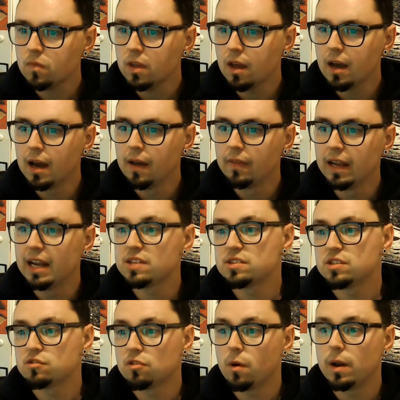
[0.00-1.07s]
And the list
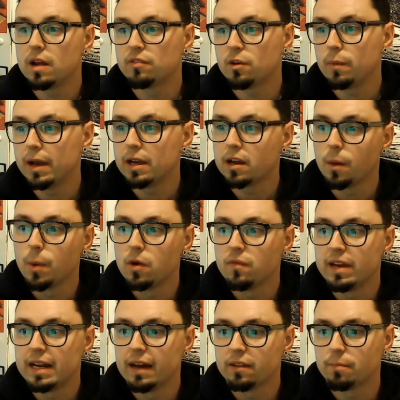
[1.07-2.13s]
is growing every week. I won't
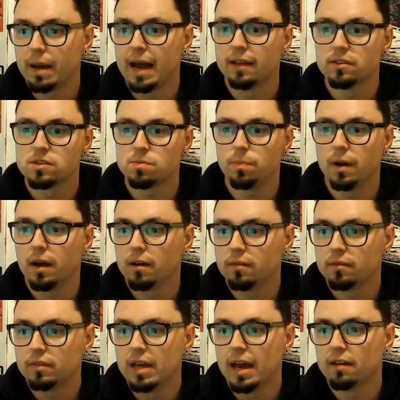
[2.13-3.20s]
read out the bands, but
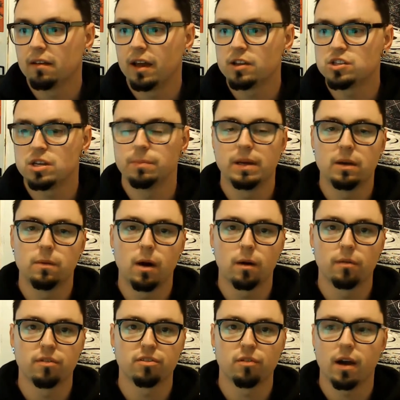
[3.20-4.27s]
yeah, like Jimmy Eat World
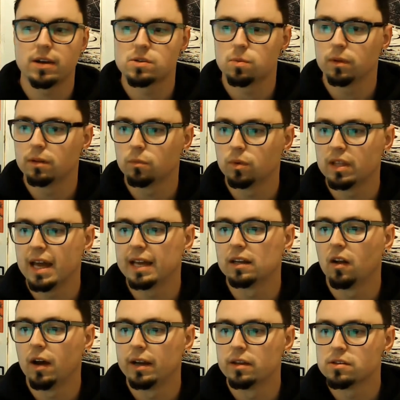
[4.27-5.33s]
and Thrice were the
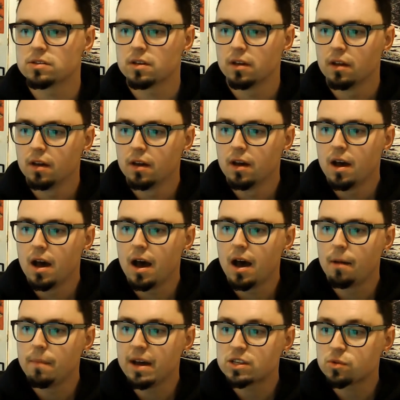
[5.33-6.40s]
headliners.
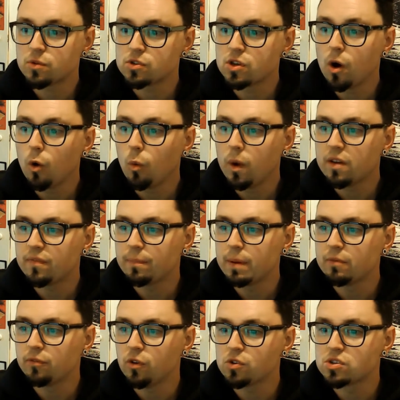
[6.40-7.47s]
As a result, we have
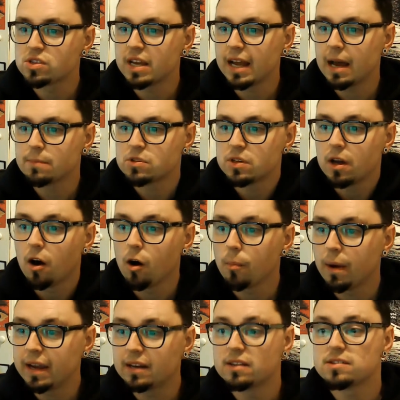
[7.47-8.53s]
been forced to take an absolutely
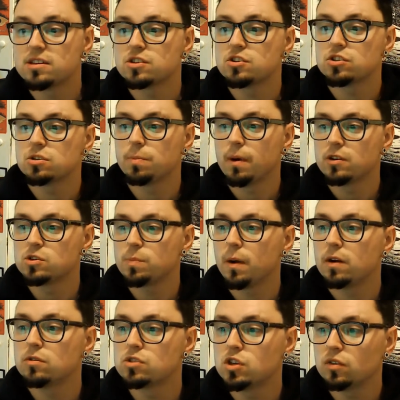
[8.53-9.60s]
heartbreaking decision to
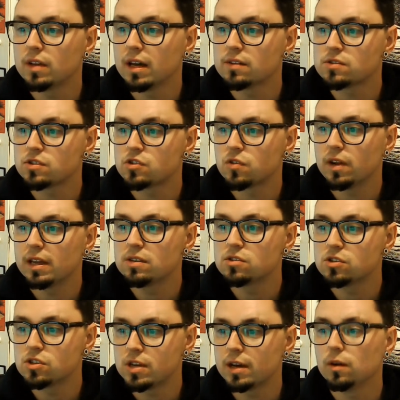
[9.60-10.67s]
postpone 2000 Trees
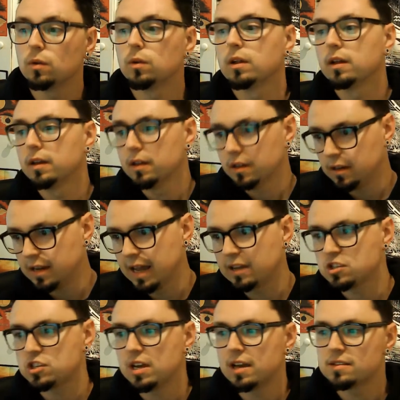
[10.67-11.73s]
till
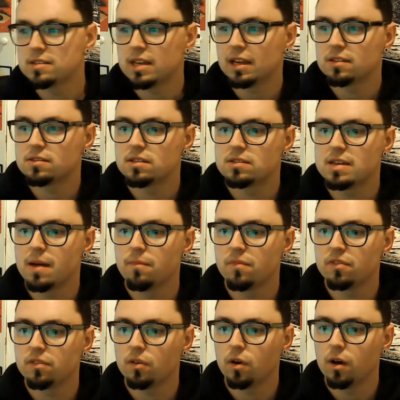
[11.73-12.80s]
next year, 6th to
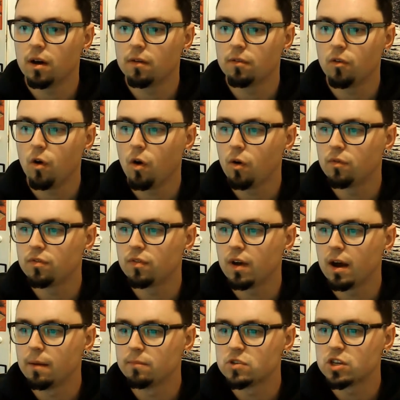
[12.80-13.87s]
10th
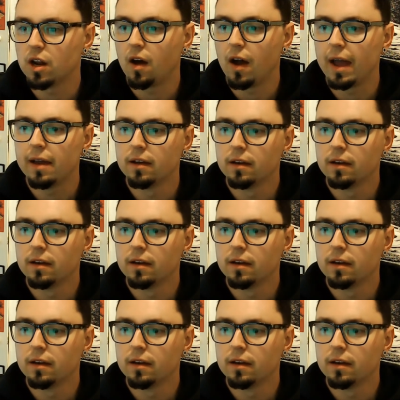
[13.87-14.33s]
of July.